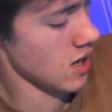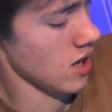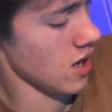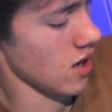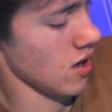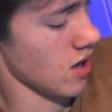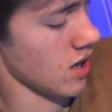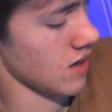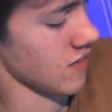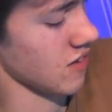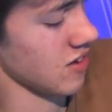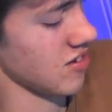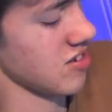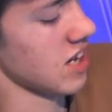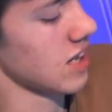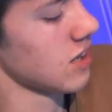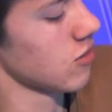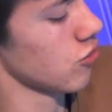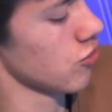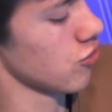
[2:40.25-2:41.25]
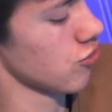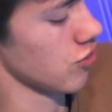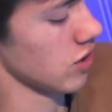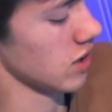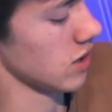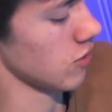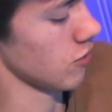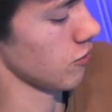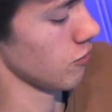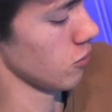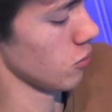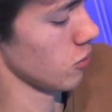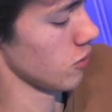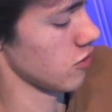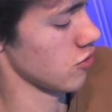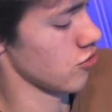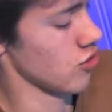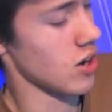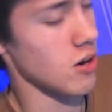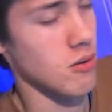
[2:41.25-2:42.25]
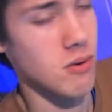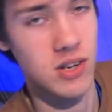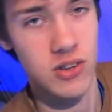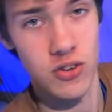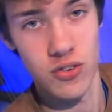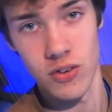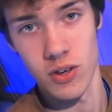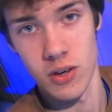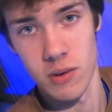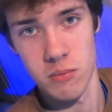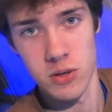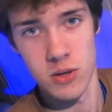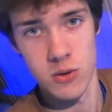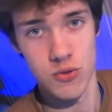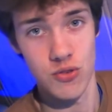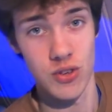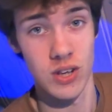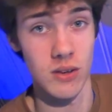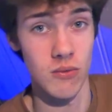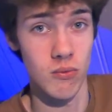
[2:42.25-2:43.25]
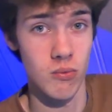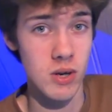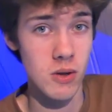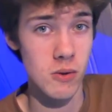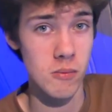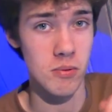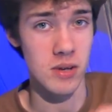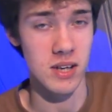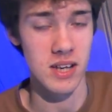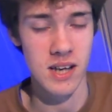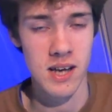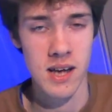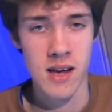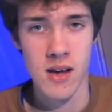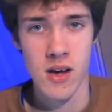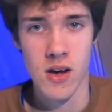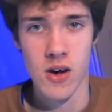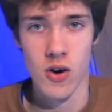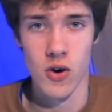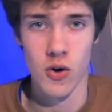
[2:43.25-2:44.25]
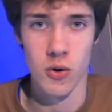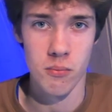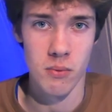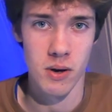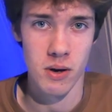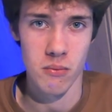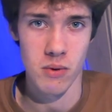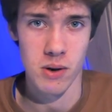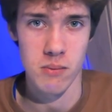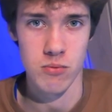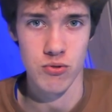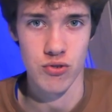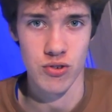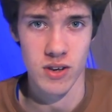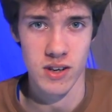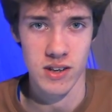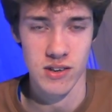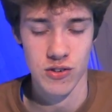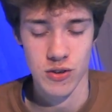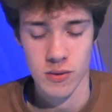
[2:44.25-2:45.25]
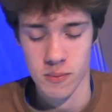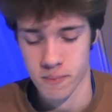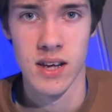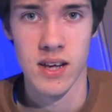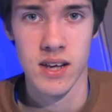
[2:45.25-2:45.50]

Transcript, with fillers: uh, and the data sheet for the generator that I'm using will be on my website.